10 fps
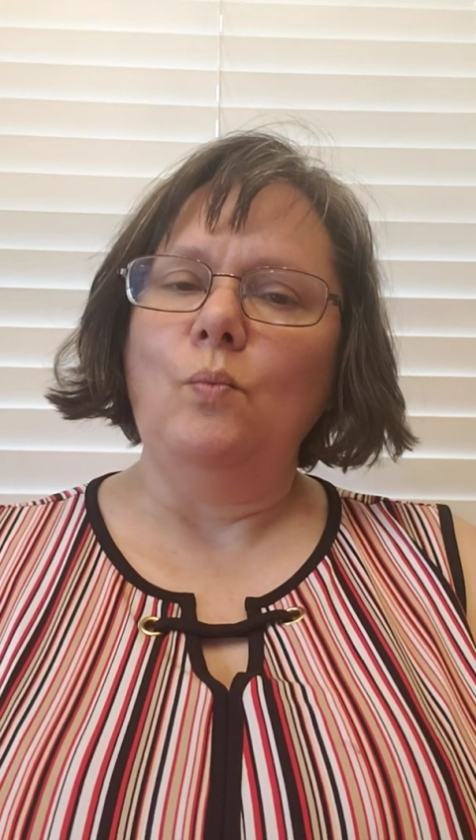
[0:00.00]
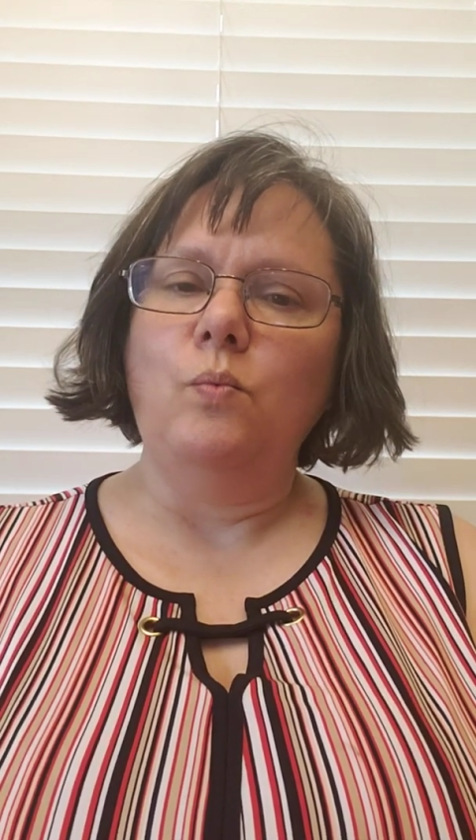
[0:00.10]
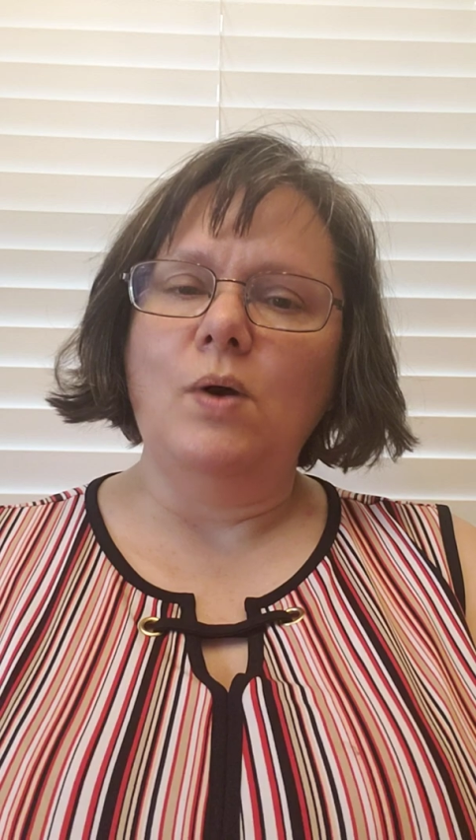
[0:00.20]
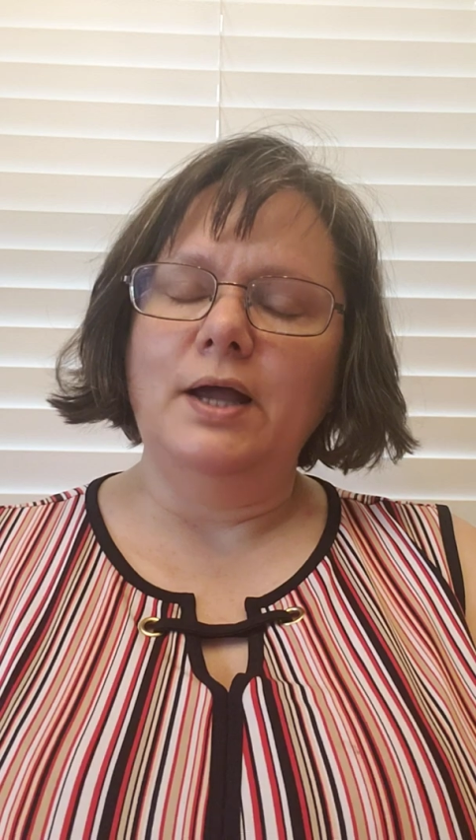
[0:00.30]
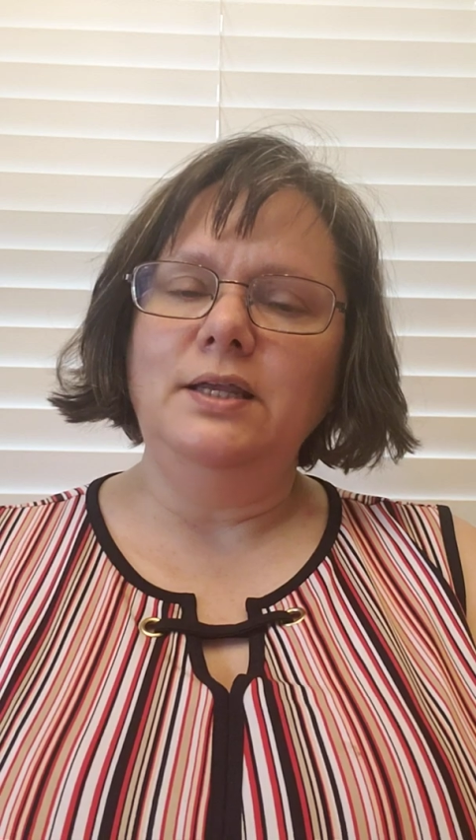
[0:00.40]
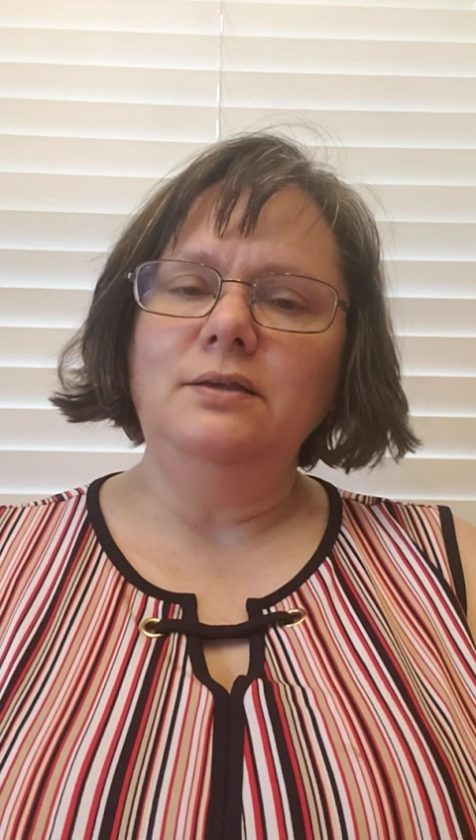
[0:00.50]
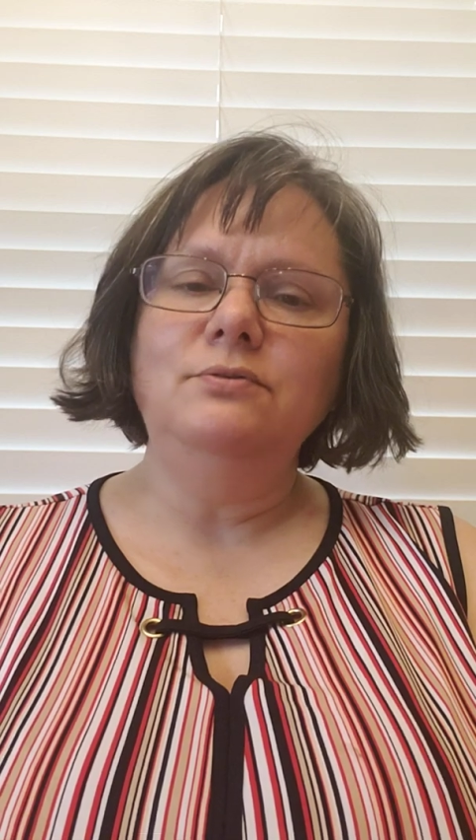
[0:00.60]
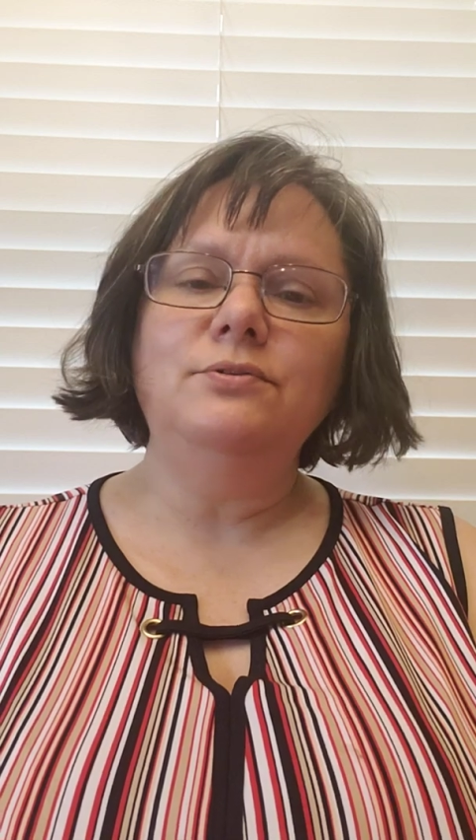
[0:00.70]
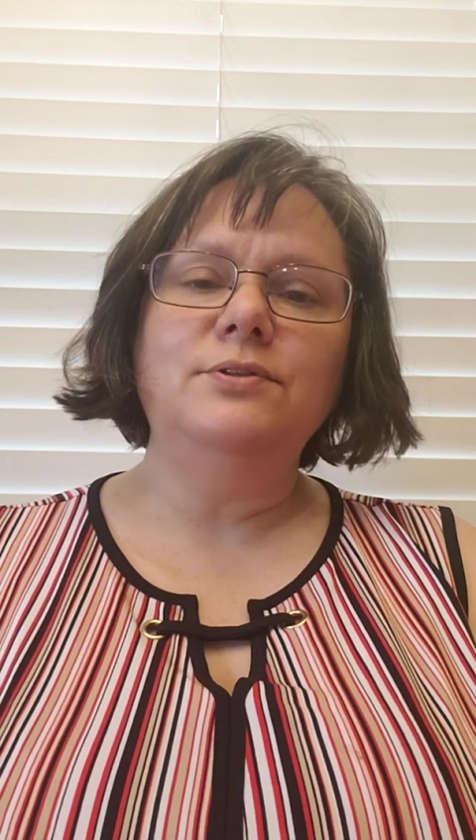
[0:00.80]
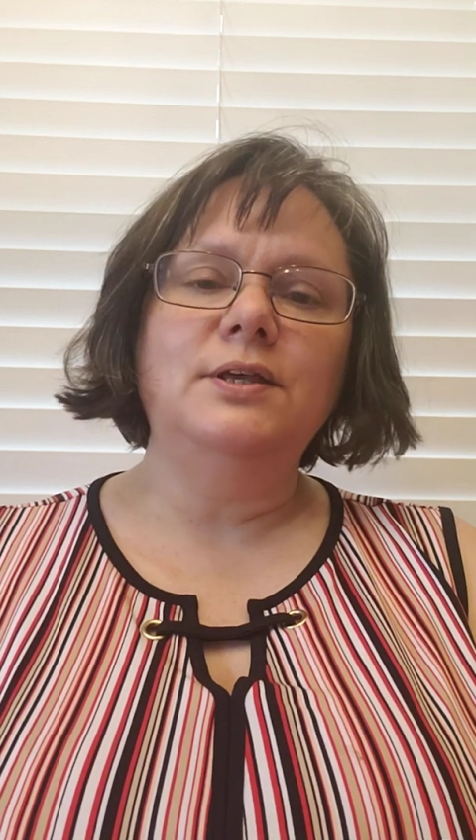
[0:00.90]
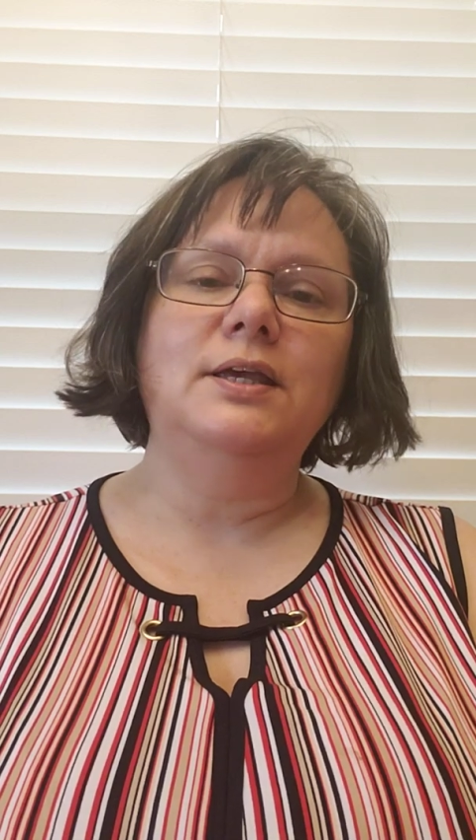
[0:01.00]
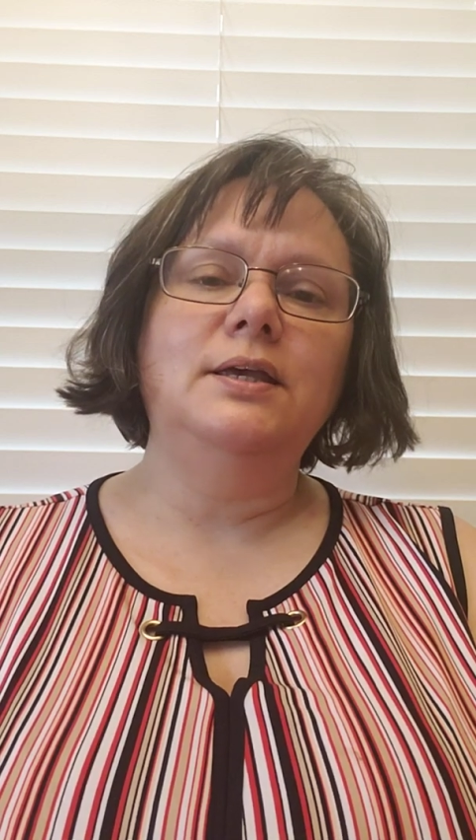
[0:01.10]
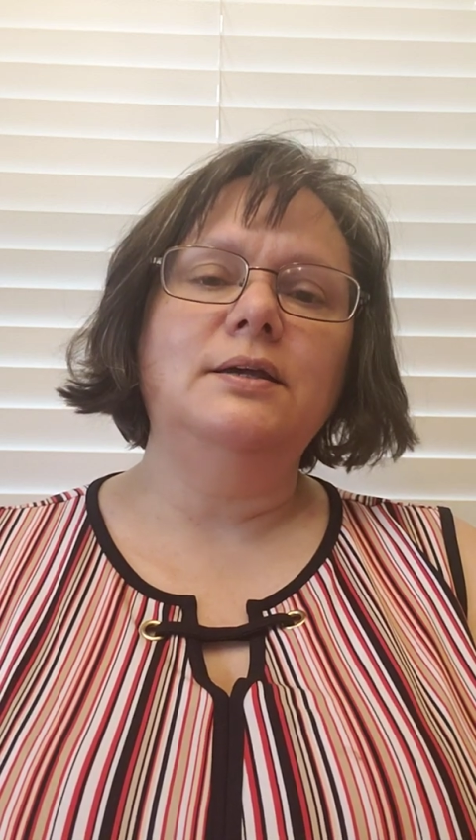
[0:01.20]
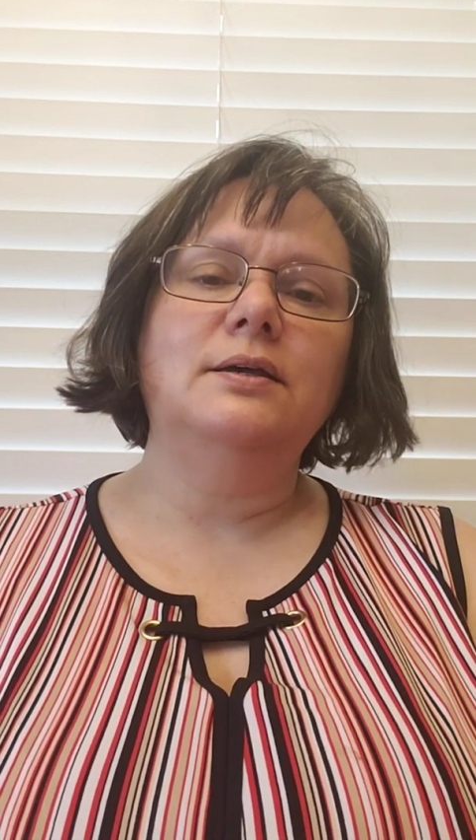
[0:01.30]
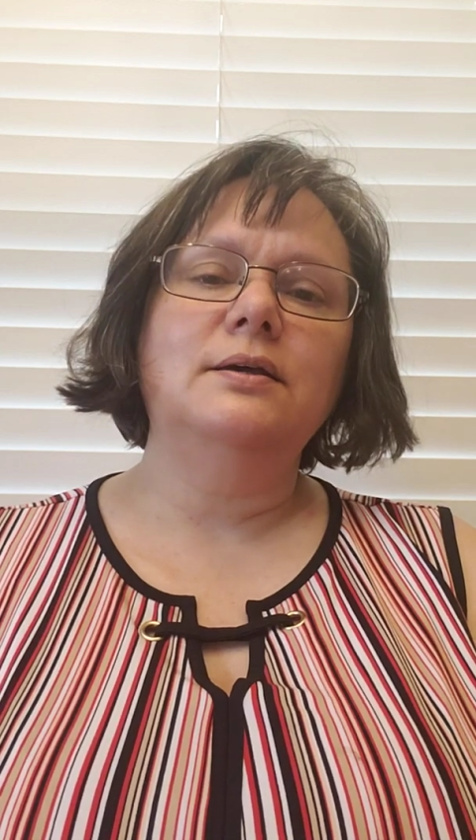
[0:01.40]
why do you
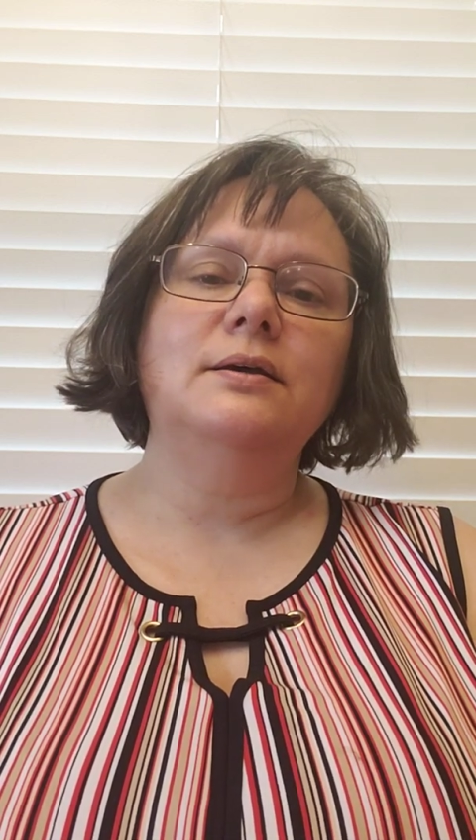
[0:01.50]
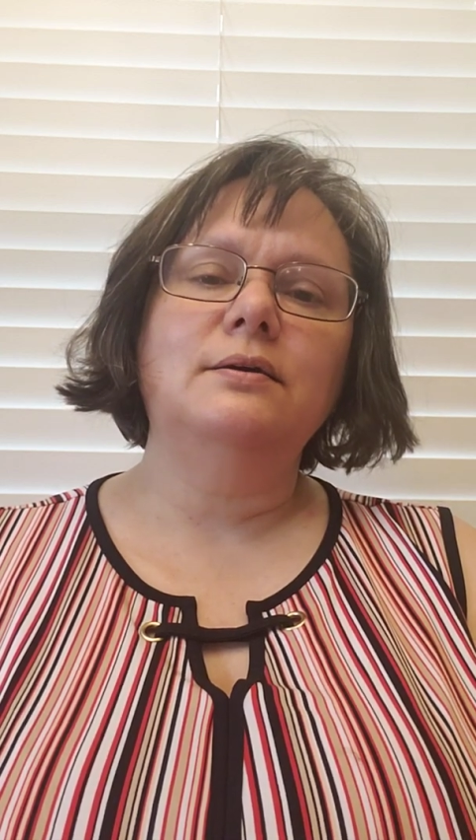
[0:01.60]
think